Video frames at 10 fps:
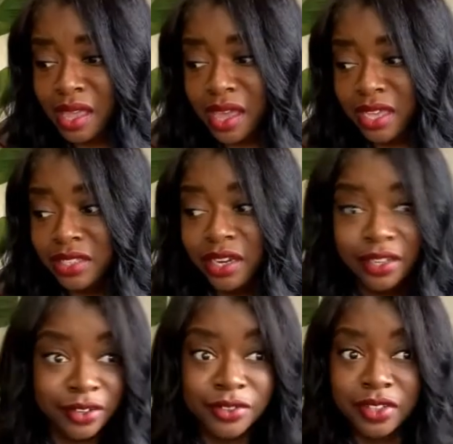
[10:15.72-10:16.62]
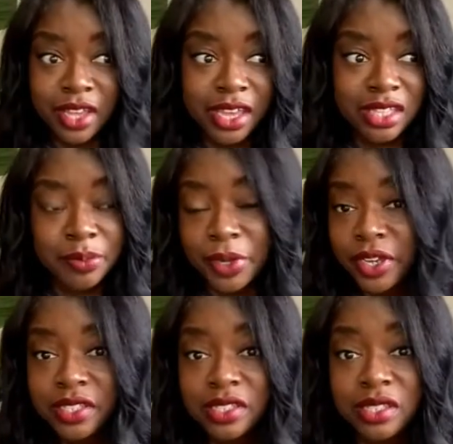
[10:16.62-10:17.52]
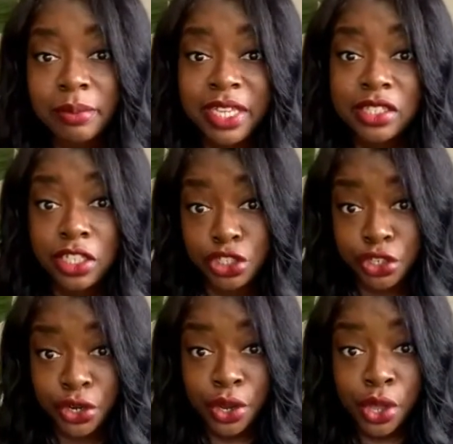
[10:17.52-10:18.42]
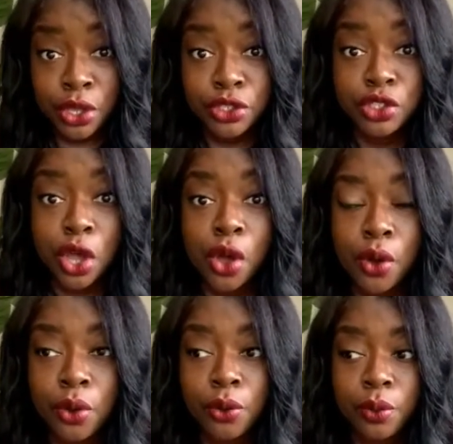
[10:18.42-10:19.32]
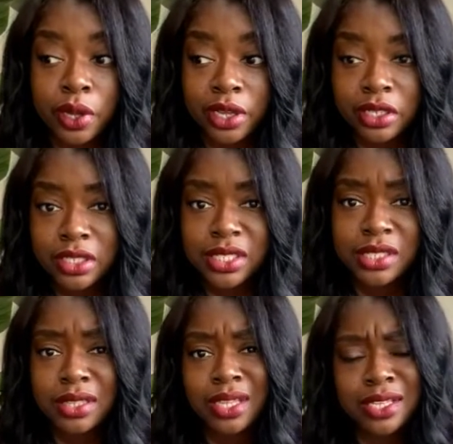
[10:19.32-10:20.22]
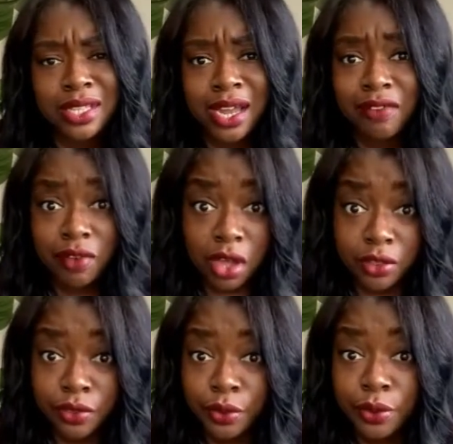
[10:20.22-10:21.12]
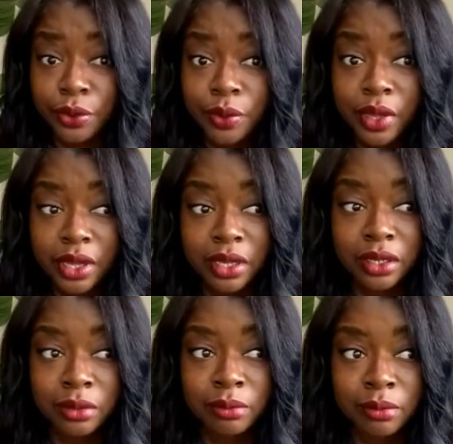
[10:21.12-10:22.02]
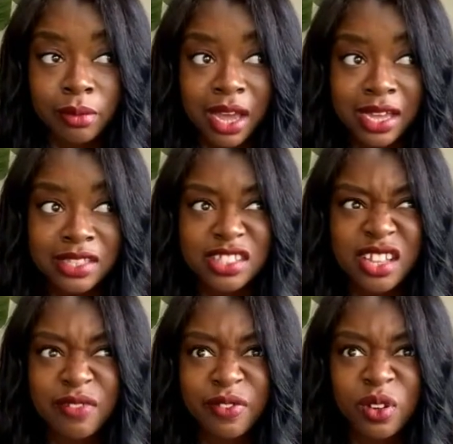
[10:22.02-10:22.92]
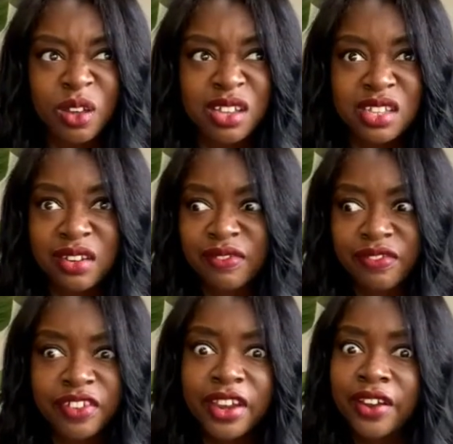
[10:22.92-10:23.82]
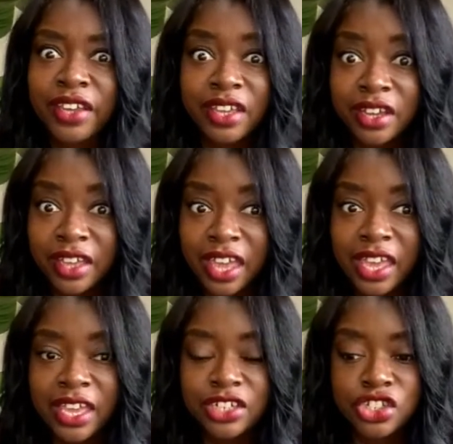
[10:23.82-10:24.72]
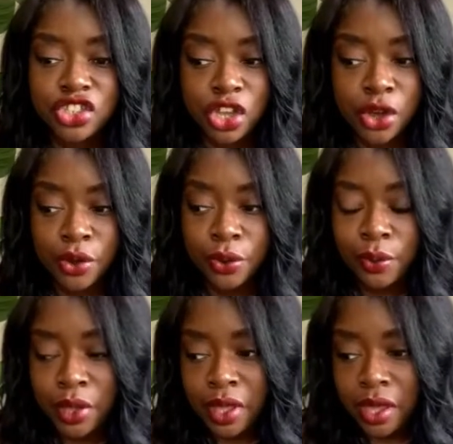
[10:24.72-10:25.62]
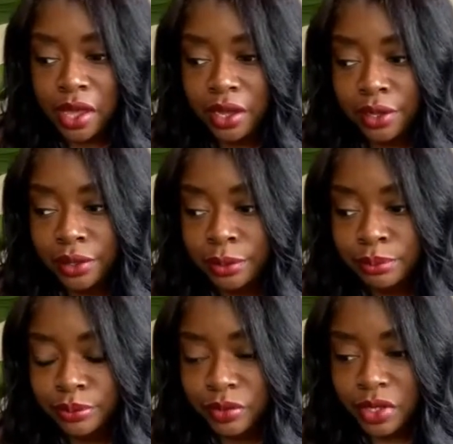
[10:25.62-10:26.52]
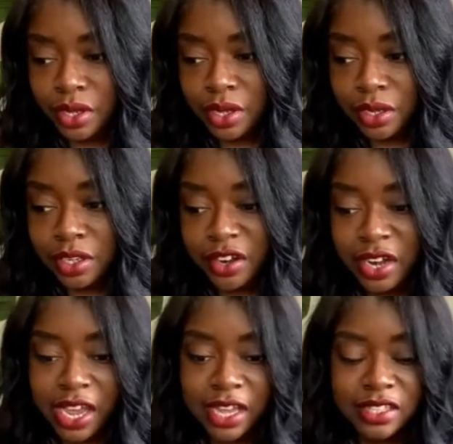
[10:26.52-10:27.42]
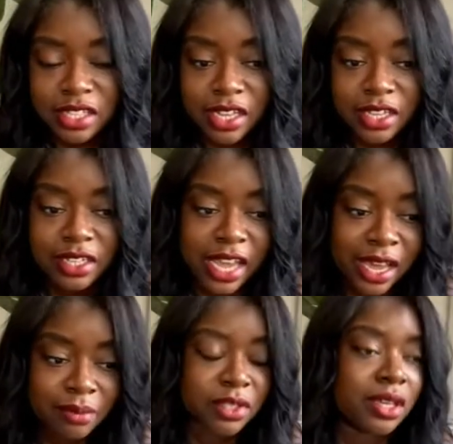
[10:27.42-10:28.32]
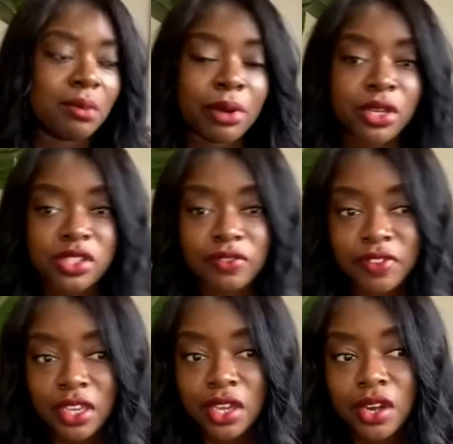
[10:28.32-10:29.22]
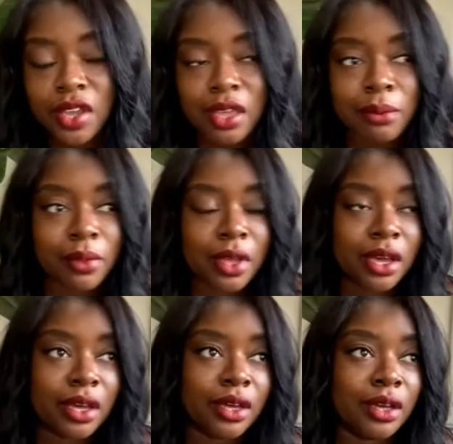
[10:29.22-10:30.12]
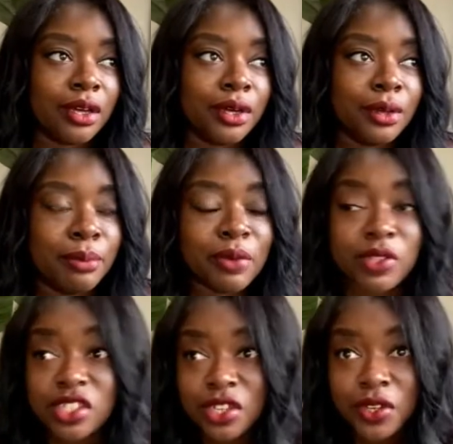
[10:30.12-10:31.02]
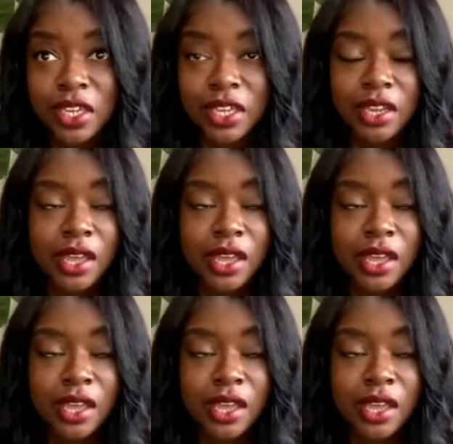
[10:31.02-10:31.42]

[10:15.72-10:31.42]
As our elders say, experience is the best teacher. So just the things that I've gone through, I suffered loss at a very young age. So um, learning how to adapt and persevere and be resilient,